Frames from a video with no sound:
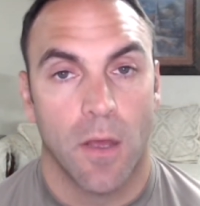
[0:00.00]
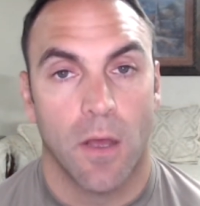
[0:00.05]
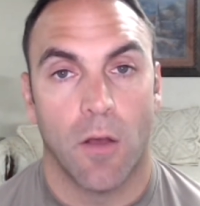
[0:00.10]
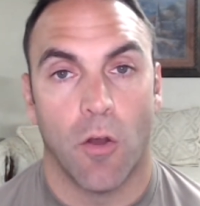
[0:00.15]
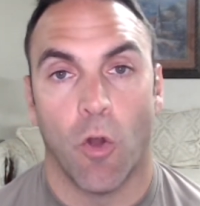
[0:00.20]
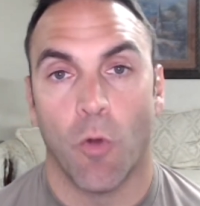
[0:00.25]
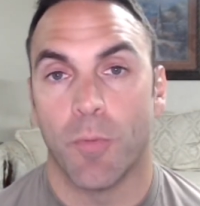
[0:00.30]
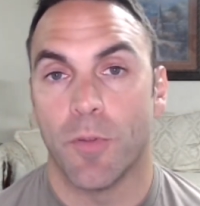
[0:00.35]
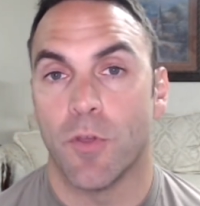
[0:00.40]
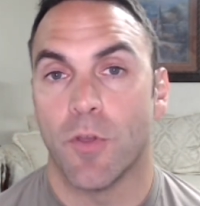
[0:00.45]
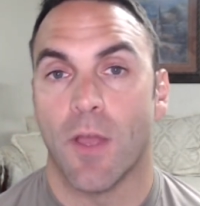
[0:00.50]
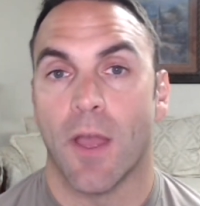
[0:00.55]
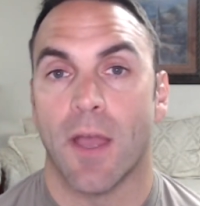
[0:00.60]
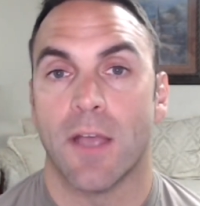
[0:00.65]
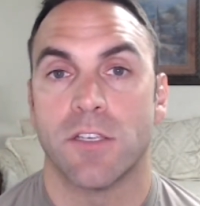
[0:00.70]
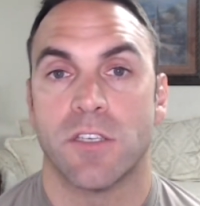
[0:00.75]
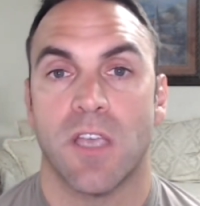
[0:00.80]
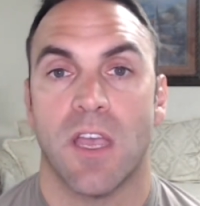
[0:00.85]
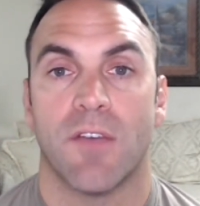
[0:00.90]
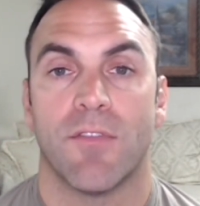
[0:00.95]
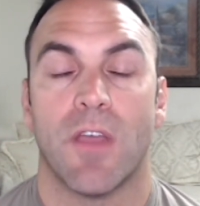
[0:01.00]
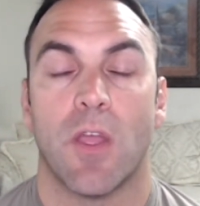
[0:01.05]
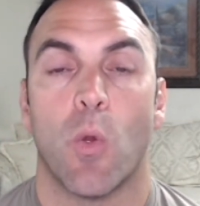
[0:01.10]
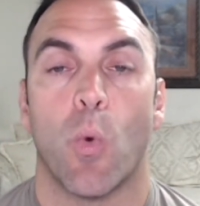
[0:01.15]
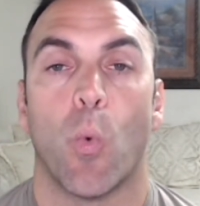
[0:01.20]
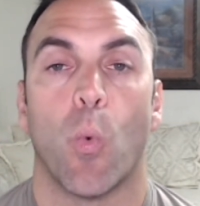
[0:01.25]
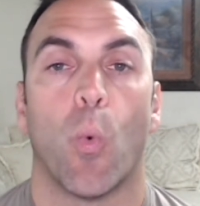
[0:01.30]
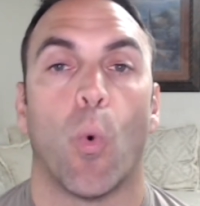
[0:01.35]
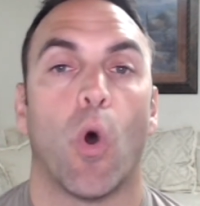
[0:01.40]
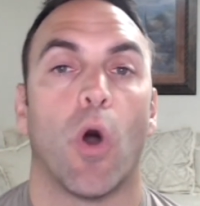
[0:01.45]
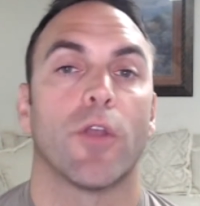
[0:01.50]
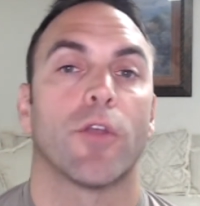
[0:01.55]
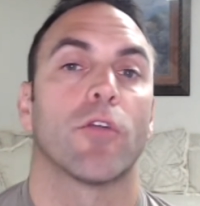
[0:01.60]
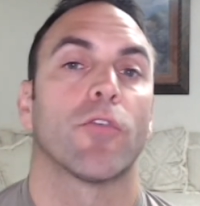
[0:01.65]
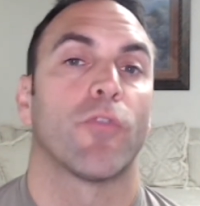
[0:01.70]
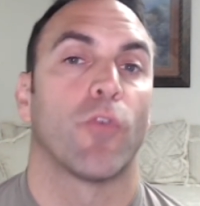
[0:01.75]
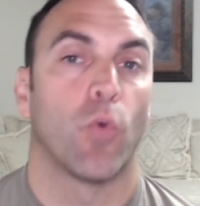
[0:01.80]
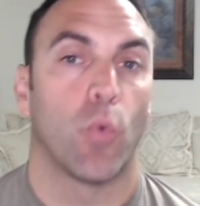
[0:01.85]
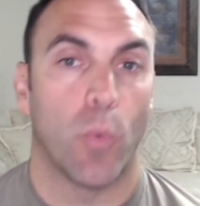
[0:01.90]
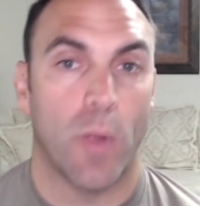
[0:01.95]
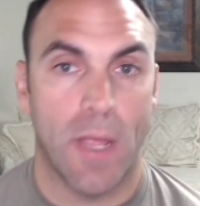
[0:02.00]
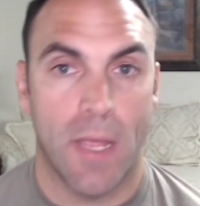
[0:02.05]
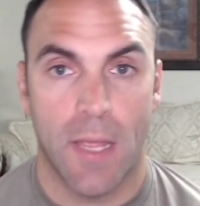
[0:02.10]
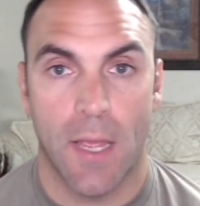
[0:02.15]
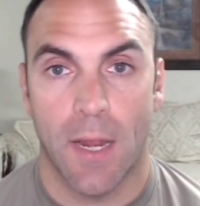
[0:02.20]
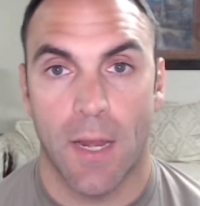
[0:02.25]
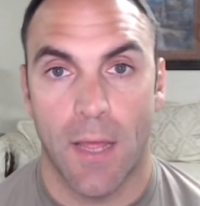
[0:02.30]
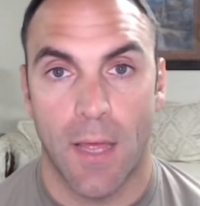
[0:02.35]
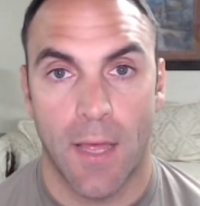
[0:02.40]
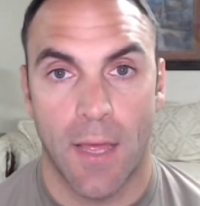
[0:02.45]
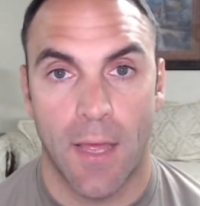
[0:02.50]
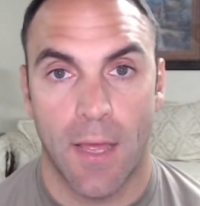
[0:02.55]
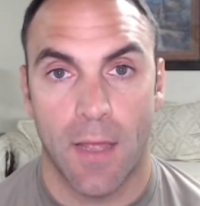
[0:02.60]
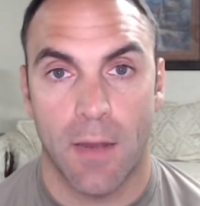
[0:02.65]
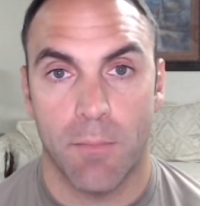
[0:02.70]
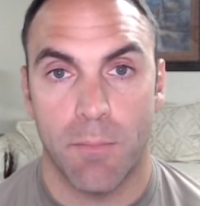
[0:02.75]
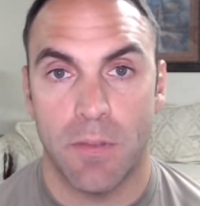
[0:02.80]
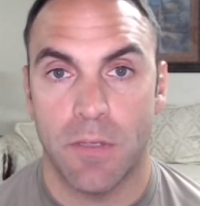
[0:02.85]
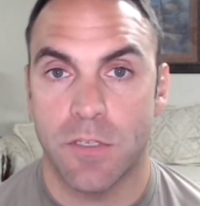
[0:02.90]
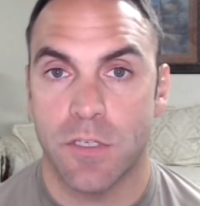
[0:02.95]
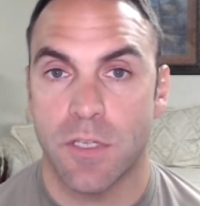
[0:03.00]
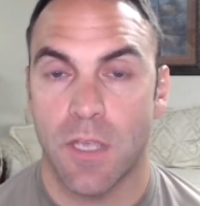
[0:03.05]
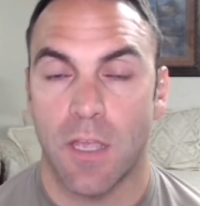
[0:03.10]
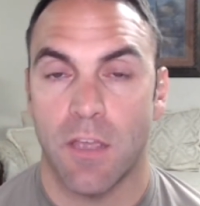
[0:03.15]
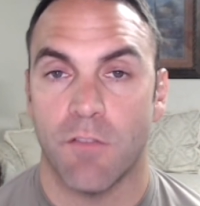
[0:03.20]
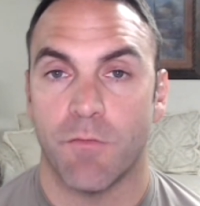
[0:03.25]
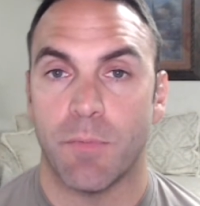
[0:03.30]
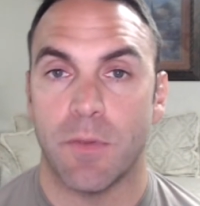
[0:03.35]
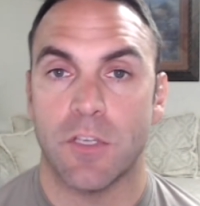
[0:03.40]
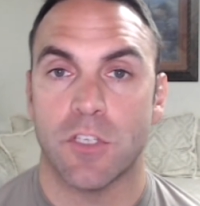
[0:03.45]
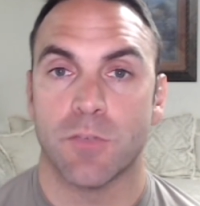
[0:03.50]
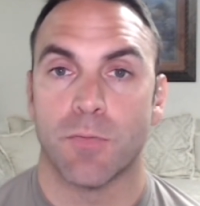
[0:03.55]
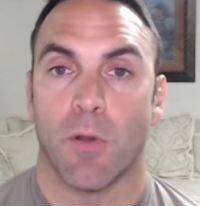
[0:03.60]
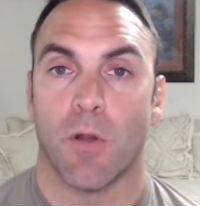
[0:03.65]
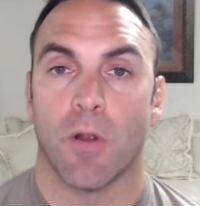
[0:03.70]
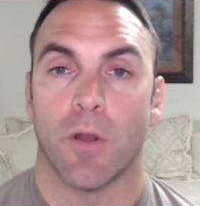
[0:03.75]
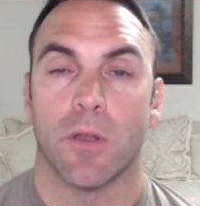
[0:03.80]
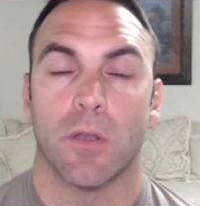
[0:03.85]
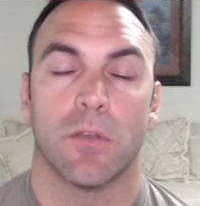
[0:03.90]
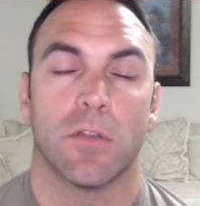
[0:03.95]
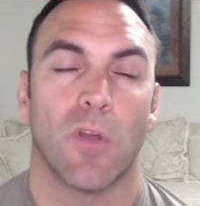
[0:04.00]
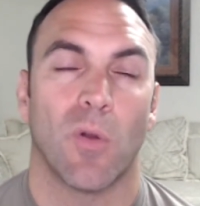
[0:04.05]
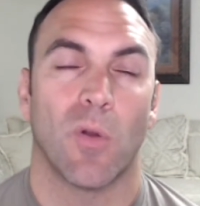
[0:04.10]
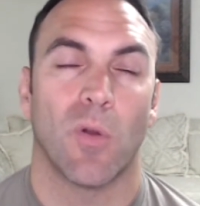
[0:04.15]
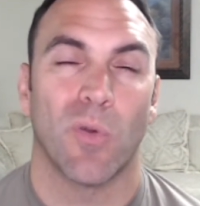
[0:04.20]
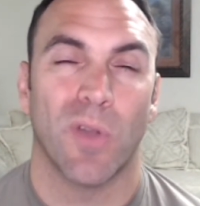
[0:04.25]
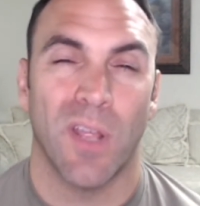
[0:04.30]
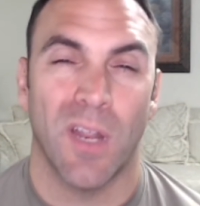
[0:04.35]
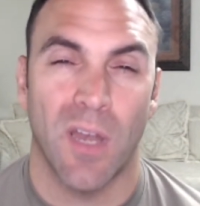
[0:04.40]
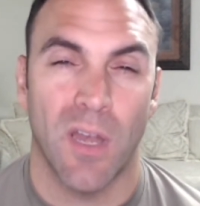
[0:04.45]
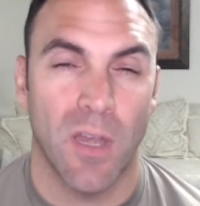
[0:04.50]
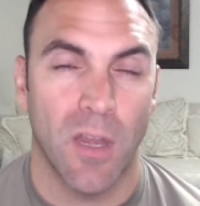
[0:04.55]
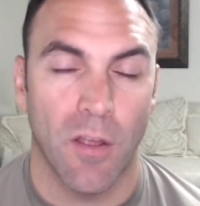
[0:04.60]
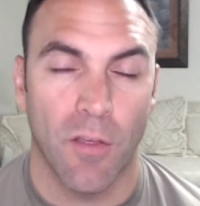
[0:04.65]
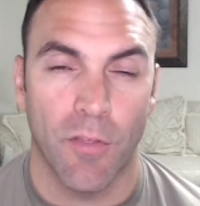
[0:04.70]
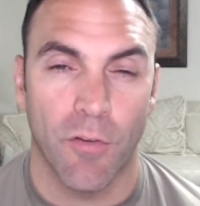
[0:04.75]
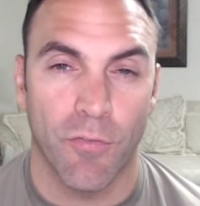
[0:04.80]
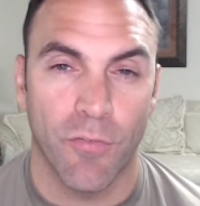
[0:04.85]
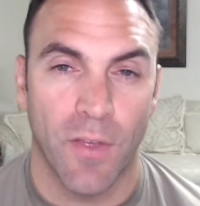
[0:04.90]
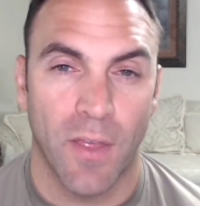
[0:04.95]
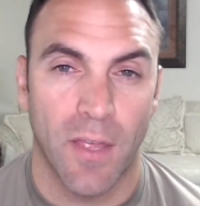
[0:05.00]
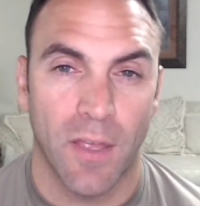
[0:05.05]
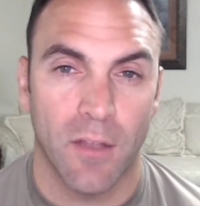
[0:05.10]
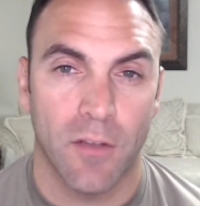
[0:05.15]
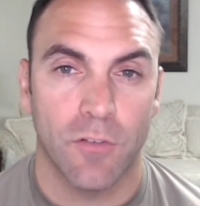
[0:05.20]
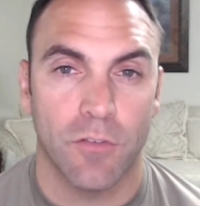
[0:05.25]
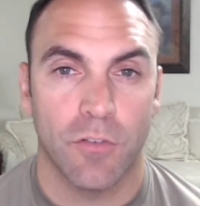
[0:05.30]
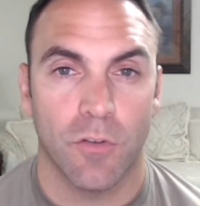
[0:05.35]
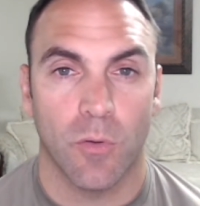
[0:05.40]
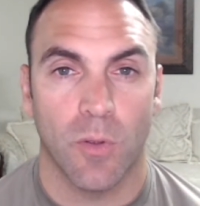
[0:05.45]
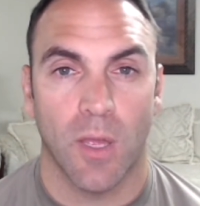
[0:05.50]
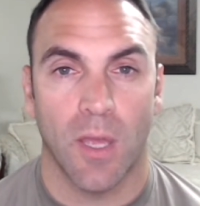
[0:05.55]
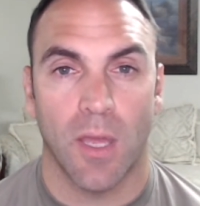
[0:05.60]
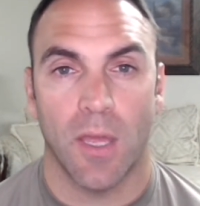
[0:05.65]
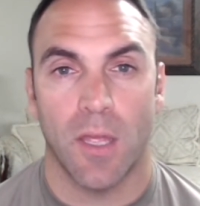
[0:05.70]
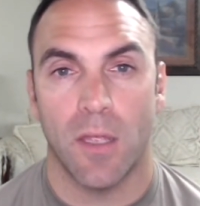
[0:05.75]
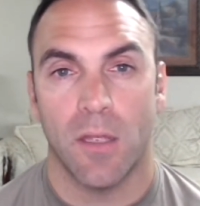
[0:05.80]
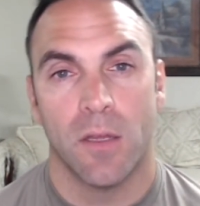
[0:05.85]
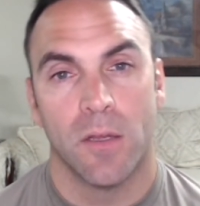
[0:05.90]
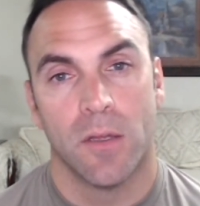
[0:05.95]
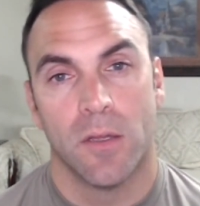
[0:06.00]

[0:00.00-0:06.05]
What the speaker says: I'm hoping you guys have a wonderful weekend ahead. Be safe. Be smart. Don't hit any other fans. Okay.